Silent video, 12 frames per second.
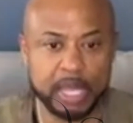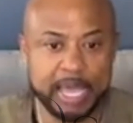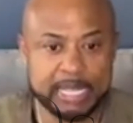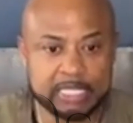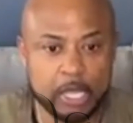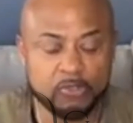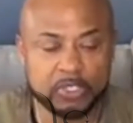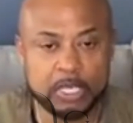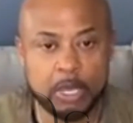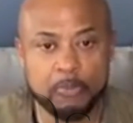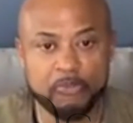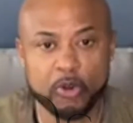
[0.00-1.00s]
hats off to
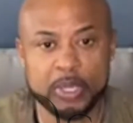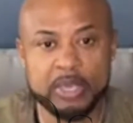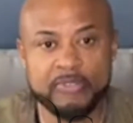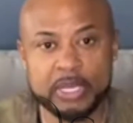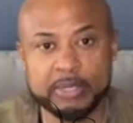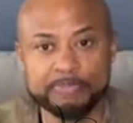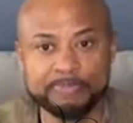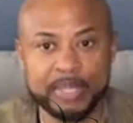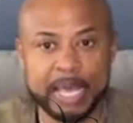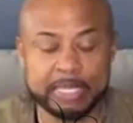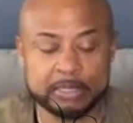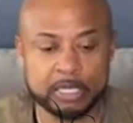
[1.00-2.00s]
him for, even
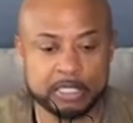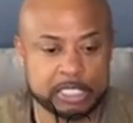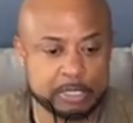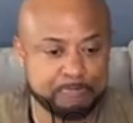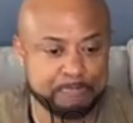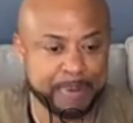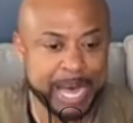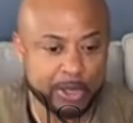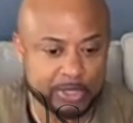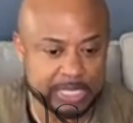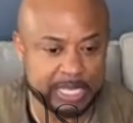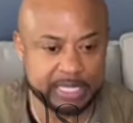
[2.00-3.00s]
as a
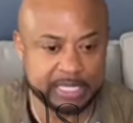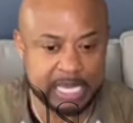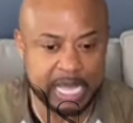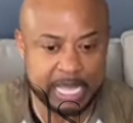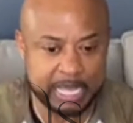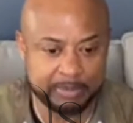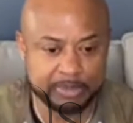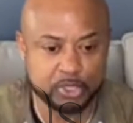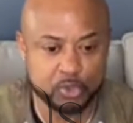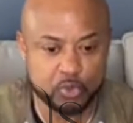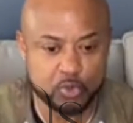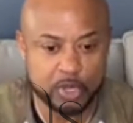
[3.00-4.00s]
spouse at the time,
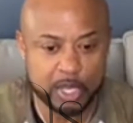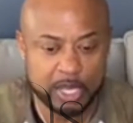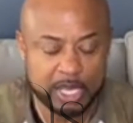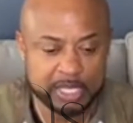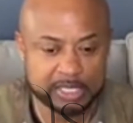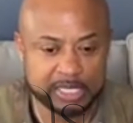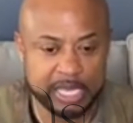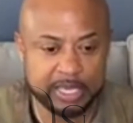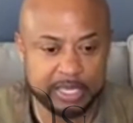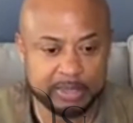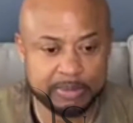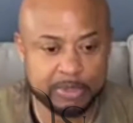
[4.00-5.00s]
to
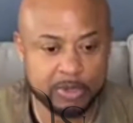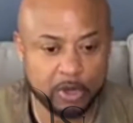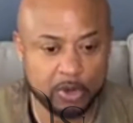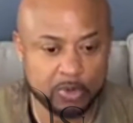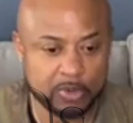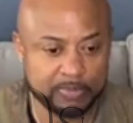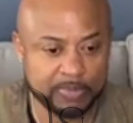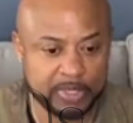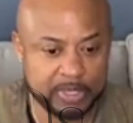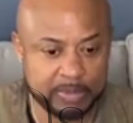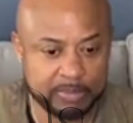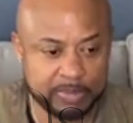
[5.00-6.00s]
say,
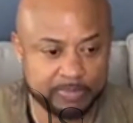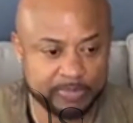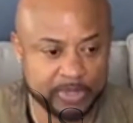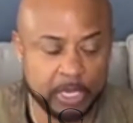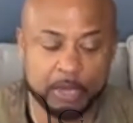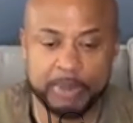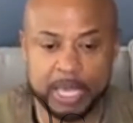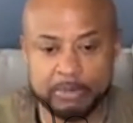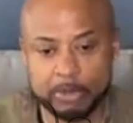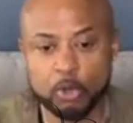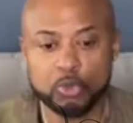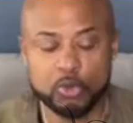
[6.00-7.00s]
yeah,
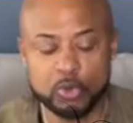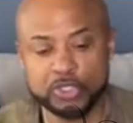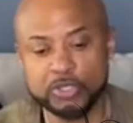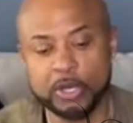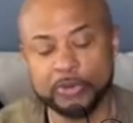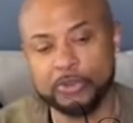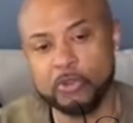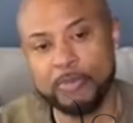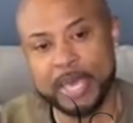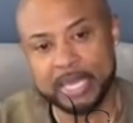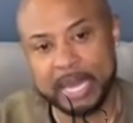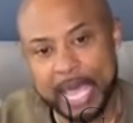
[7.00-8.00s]
babe, go do what you're gonna do,
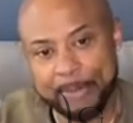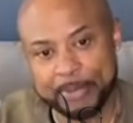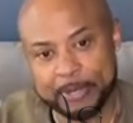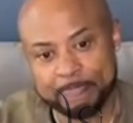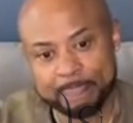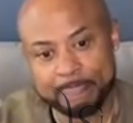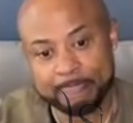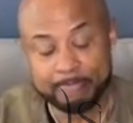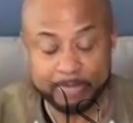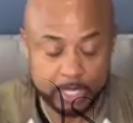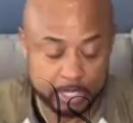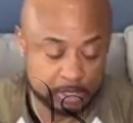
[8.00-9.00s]
make it happen.
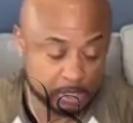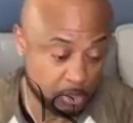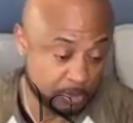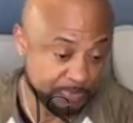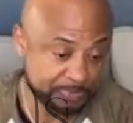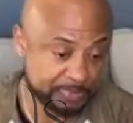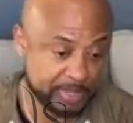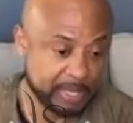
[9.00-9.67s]
So